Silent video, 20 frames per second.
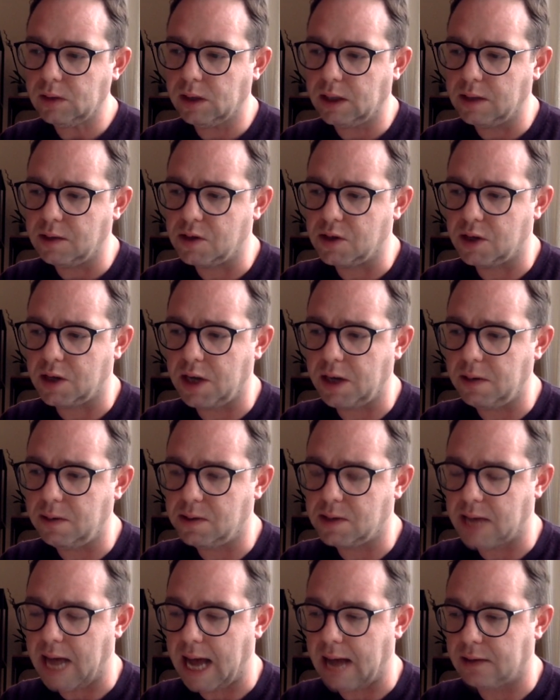and to
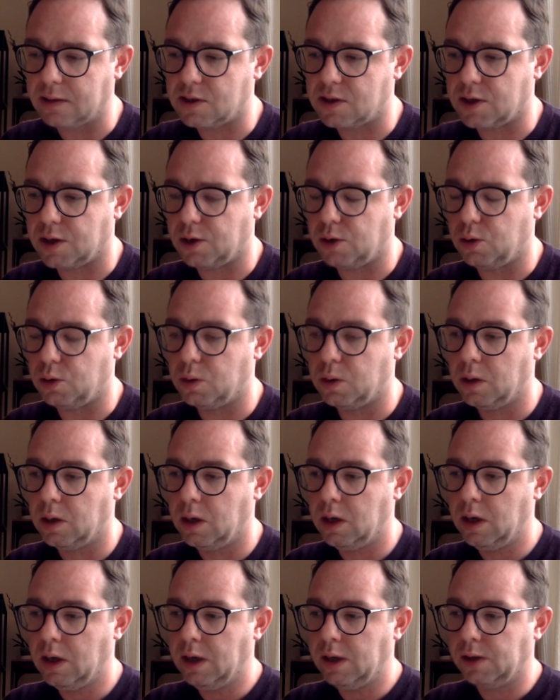use that to
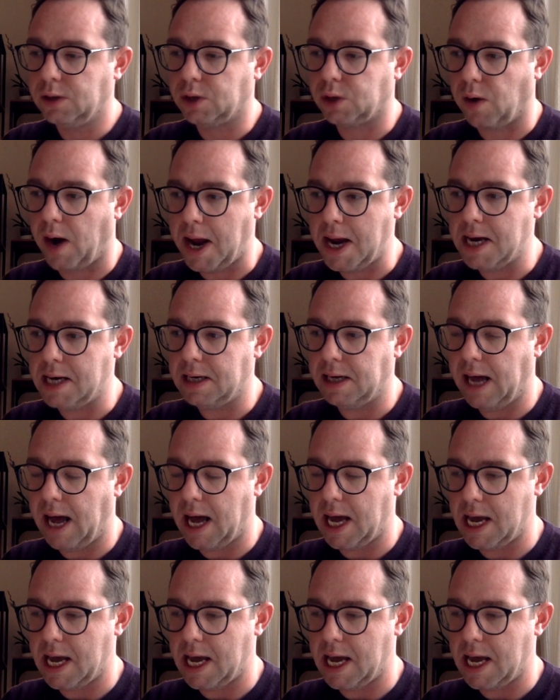train